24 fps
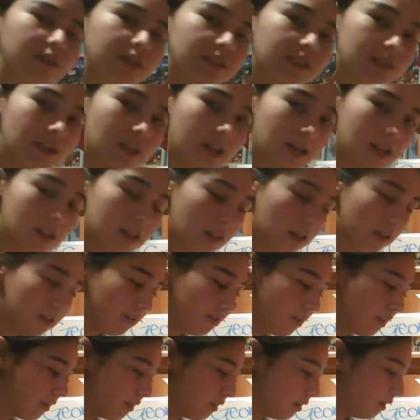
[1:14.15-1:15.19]
today's
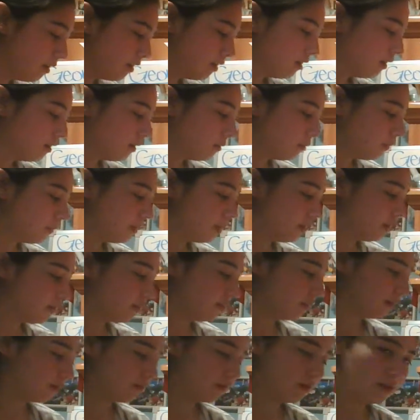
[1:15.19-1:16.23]
lesson, we
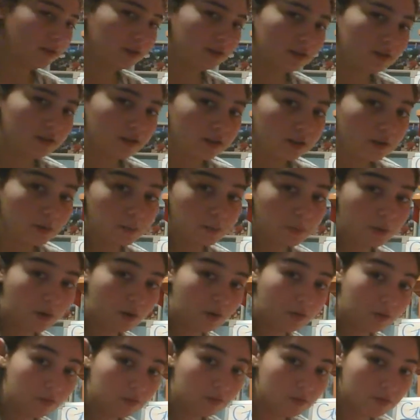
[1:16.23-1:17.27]
are going to
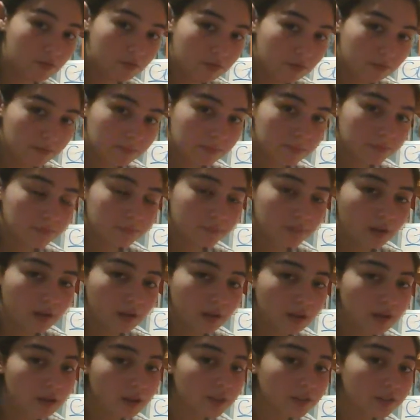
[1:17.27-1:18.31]
compose
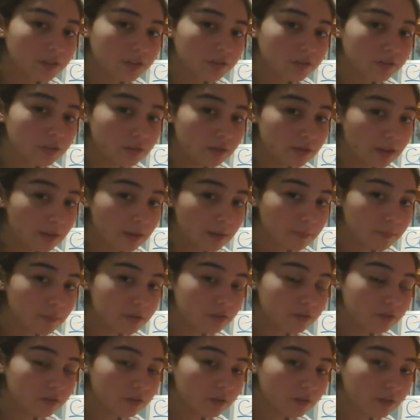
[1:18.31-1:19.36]

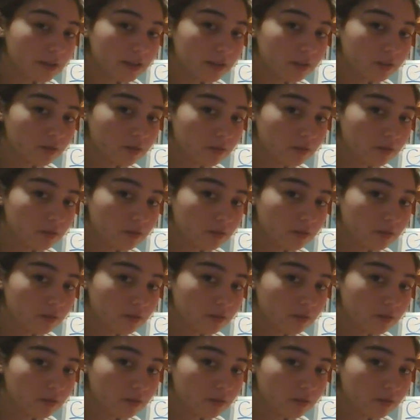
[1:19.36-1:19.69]
two-dimensional and